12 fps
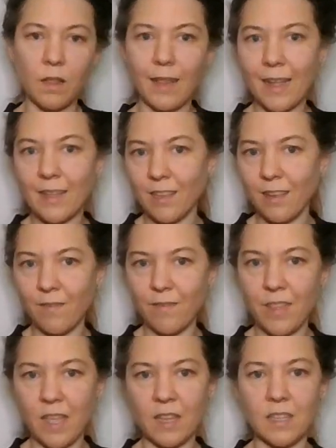Lots
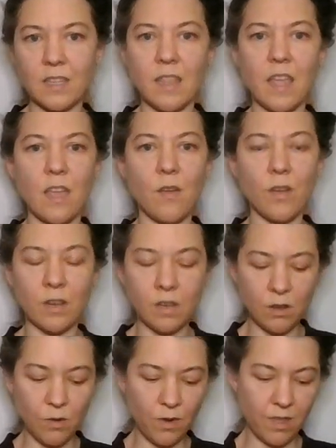of things that you can
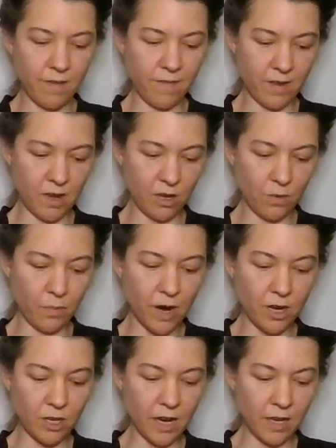do with a finished
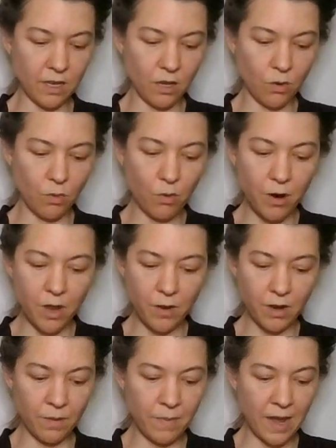project. Or
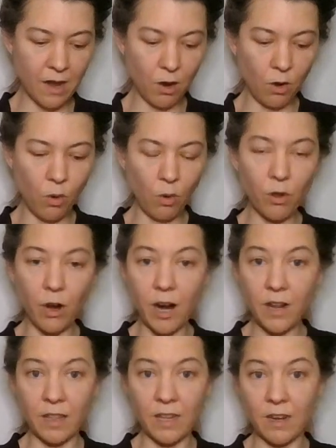you can make a whole
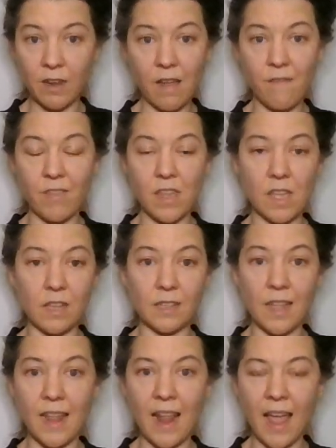garland of
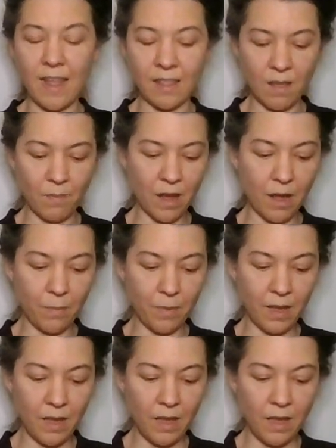these and hang them up.
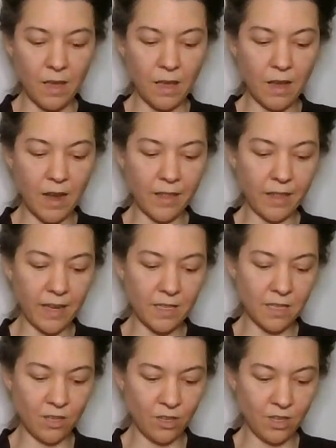I
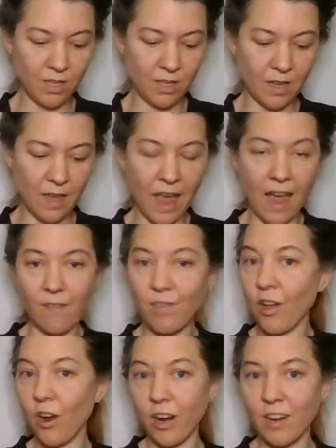like to just
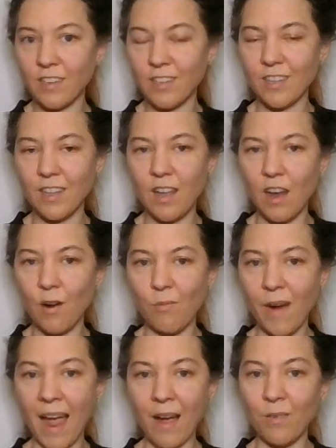have the hearts
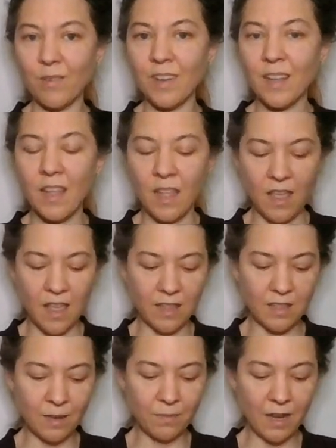around,
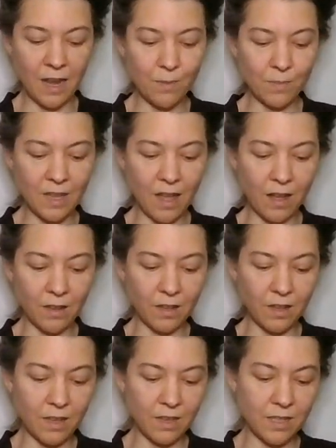and sometimes
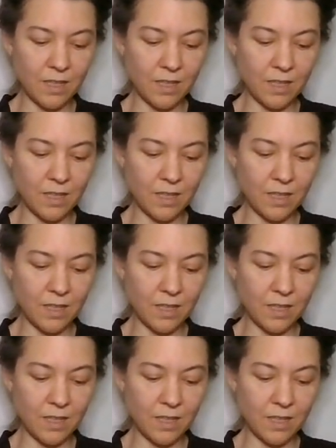I'll